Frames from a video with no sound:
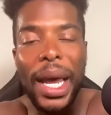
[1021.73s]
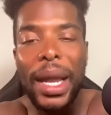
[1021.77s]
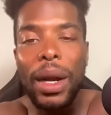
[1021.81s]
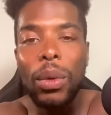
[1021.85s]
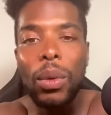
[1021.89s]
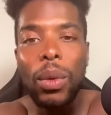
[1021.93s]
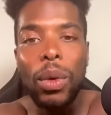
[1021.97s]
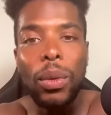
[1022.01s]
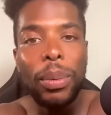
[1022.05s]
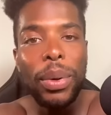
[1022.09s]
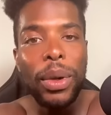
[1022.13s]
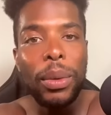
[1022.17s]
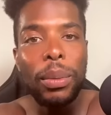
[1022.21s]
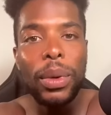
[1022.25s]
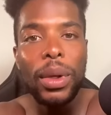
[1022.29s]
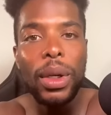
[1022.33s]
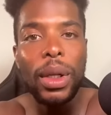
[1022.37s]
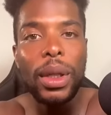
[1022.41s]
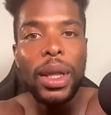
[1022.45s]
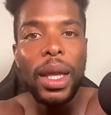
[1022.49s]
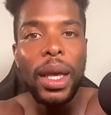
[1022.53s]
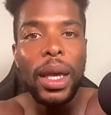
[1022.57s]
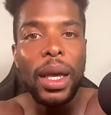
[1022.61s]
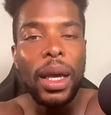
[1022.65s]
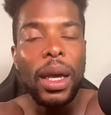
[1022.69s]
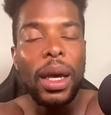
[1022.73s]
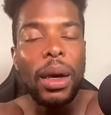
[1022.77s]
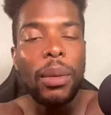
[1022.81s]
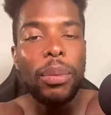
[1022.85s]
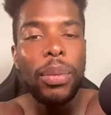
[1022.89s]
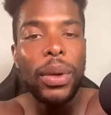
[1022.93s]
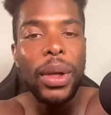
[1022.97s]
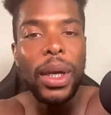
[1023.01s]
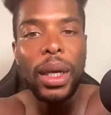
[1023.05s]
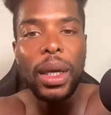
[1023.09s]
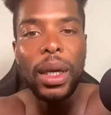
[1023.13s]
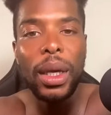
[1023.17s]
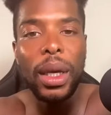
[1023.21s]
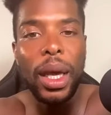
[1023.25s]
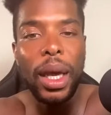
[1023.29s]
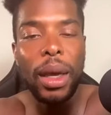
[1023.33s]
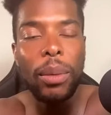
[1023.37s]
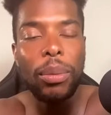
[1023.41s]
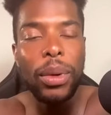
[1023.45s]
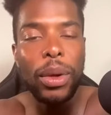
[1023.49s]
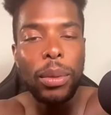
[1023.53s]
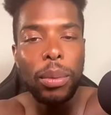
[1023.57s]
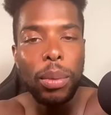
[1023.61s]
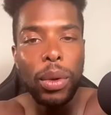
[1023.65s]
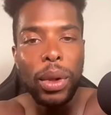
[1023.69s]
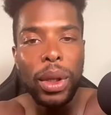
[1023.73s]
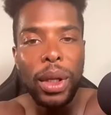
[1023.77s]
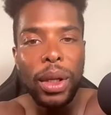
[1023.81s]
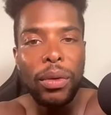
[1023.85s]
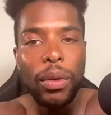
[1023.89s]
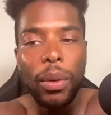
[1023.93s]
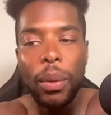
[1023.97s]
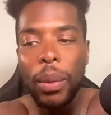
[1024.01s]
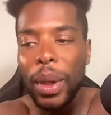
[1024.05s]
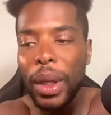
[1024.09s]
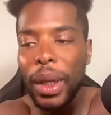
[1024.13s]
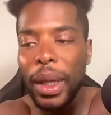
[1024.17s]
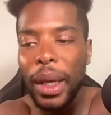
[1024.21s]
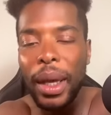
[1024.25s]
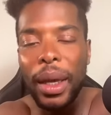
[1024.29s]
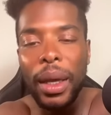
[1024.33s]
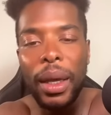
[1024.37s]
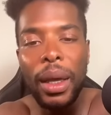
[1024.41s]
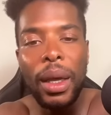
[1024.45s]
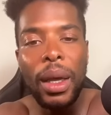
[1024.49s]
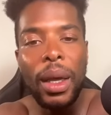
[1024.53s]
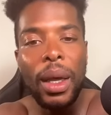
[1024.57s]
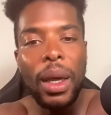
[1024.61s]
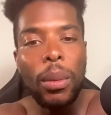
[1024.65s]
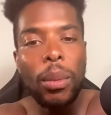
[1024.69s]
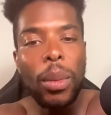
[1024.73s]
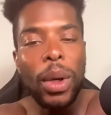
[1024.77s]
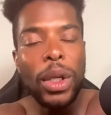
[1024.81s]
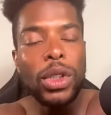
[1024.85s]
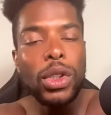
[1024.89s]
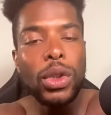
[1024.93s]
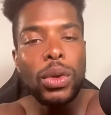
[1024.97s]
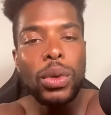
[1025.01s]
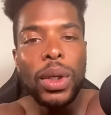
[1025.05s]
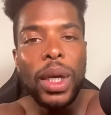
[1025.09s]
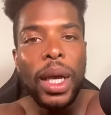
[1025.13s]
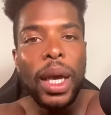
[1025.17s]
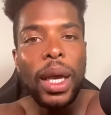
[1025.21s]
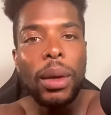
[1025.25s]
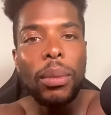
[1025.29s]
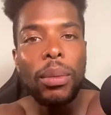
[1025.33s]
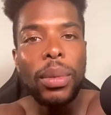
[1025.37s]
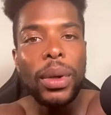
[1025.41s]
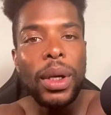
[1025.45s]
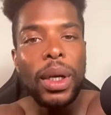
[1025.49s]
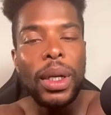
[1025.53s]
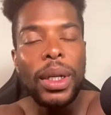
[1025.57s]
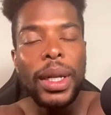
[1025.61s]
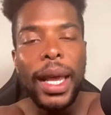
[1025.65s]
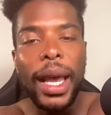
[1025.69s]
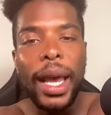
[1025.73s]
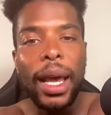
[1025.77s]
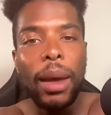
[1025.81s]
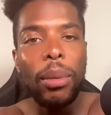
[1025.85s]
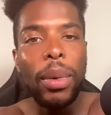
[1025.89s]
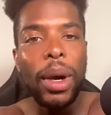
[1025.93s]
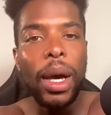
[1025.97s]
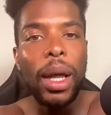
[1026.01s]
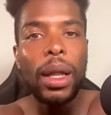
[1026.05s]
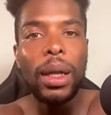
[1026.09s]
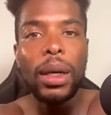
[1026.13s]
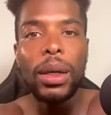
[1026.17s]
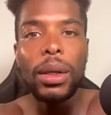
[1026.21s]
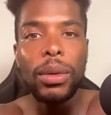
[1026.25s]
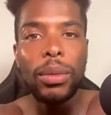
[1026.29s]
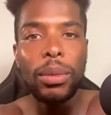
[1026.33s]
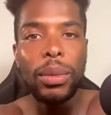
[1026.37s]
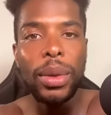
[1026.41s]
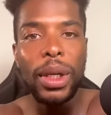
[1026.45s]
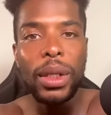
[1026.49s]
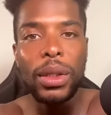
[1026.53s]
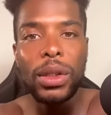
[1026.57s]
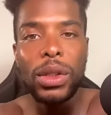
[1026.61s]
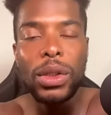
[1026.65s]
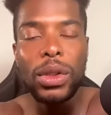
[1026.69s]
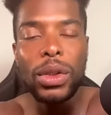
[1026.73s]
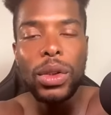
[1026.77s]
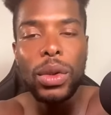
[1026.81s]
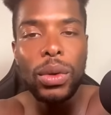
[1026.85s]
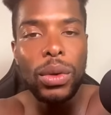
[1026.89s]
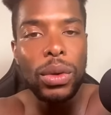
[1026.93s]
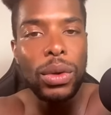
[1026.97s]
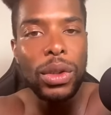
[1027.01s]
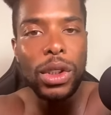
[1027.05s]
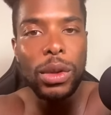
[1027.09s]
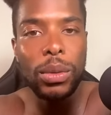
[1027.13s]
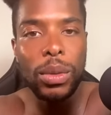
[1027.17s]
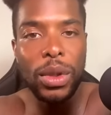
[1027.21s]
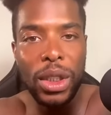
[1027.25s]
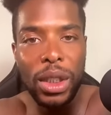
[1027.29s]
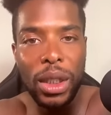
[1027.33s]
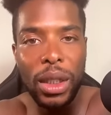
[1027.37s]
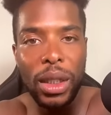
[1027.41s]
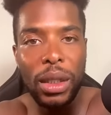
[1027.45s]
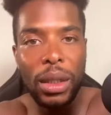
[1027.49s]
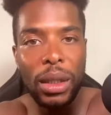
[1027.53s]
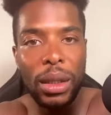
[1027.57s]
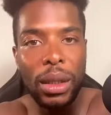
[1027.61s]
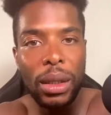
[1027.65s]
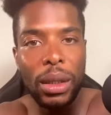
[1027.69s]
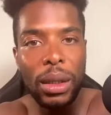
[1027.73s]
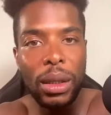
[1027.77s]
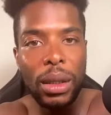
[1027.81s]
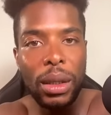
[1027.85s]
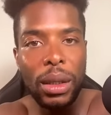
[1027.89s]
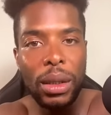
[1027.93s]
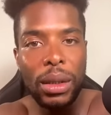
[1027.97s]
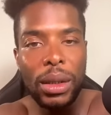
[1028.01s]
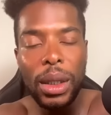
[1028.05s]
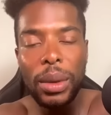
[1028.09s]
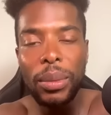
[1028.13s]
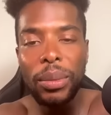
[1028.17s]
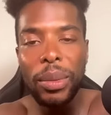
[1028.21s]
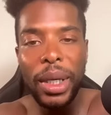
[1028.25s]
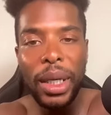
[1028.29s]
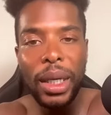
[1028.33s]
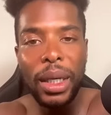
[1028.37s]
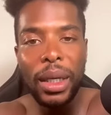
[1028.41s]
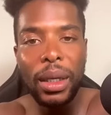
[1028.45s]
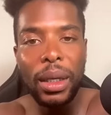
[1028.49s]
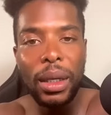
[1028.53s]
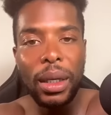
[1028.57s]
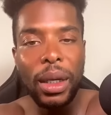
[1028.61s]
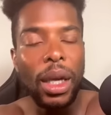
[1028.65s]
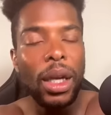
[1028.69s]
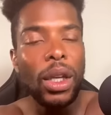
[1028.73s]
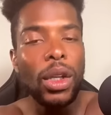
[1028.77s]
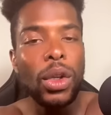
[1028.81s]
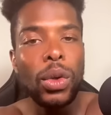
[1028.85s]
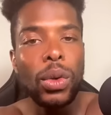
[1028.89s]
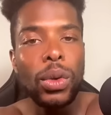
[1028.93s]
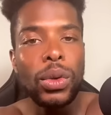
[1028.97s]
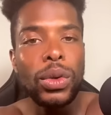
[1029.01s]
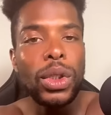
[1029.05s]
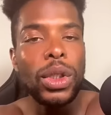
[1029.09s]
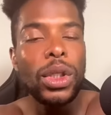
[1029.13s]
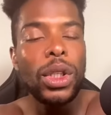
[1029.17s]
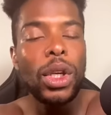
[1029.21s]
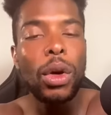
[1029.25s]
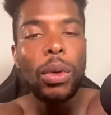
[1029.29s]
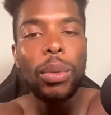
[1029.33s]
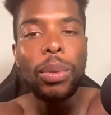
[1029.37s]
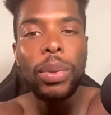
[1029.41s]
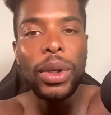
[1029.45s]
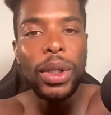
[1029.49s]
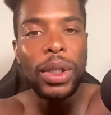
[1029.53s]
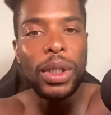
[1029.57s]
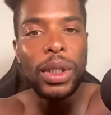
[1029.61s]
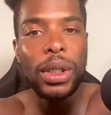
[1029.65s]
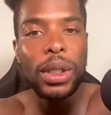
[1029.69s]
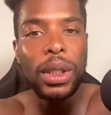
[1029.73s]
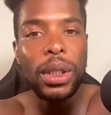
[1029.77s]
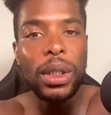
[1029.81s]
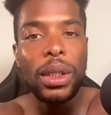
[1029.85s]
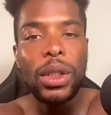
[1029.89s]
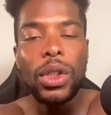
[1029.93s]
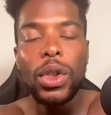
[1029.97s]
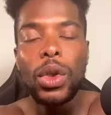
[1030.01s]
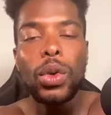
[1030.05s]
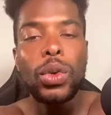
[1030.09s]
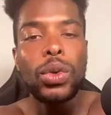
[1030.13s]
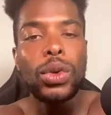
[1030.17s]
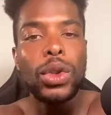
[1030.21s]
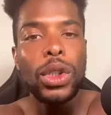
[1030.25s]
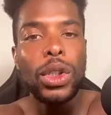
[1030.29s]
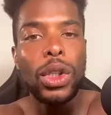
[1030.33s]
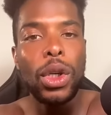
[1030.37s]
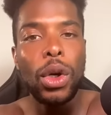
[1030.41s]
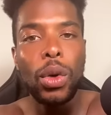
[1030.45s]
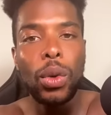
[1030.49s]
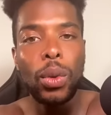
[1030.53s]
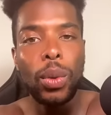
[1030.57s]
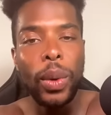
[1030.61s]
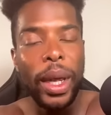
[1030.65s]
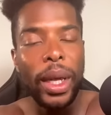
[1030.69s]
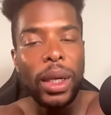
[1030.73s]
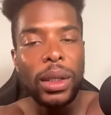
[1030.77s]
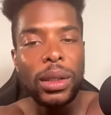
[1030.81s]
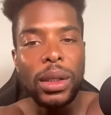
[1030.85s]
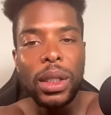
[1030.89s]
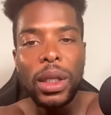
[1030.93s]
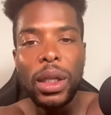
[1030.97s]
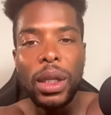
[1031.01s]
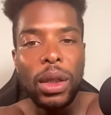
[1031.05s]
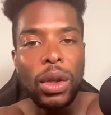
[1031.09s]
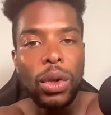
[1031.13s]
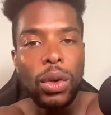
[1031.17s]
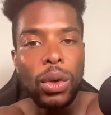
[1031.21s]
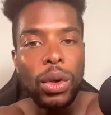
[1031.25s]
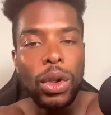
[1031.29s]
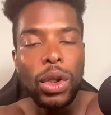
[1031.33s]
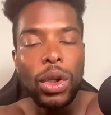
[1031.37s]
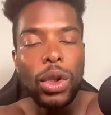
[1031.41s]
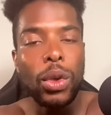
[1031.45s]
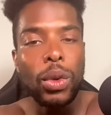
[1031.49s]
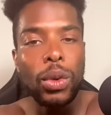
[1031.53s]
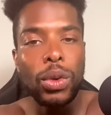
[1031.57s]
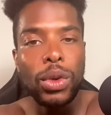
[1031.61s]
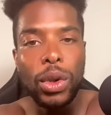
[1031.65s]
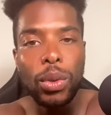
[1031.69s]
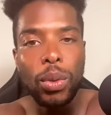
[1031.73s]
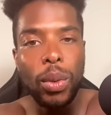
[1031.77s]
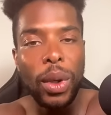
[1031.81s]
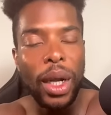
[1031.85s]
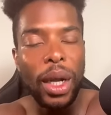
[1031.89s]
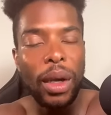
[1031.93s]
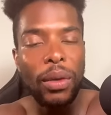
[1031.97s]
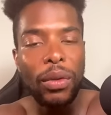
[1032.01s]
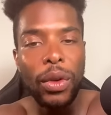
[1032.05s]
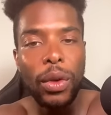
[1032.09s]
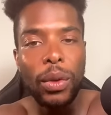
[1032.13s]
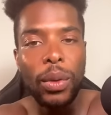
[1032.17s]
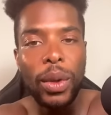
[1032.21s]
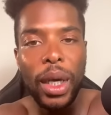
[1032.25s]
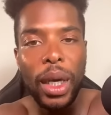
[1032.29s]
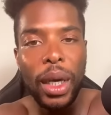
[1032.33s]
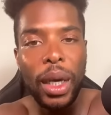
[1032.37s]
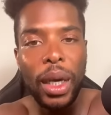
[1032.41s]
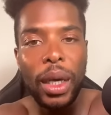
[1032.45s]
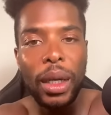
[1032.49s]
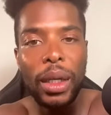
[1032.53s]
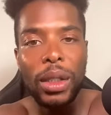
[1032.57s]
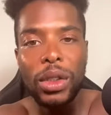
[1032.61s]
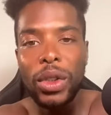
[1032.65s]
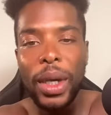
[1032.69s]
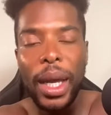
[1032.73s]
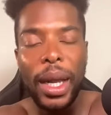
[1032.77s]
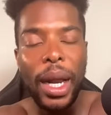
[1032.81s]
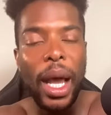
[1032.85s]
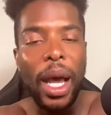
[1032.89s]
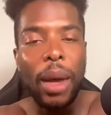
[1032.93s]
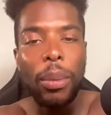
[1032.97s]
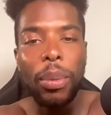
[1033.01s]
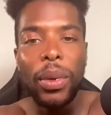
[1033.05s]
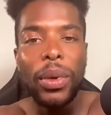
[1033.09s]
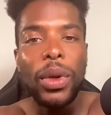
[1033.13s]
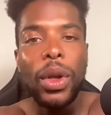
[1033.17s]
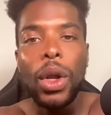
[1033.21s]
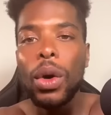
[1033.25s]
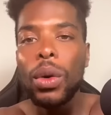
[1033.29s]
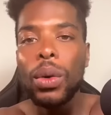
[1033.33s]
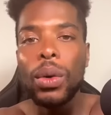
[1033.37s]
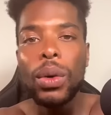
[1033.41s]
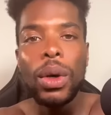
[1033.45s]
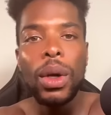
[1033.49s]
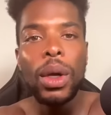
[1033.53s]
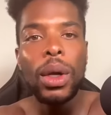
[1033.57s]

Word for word: don't want people to think I'm picking at people living with that. But you can't be a diabolical bitch doing some shit to me and using your pussy, using your race, and using whatever you can to try to operate. No.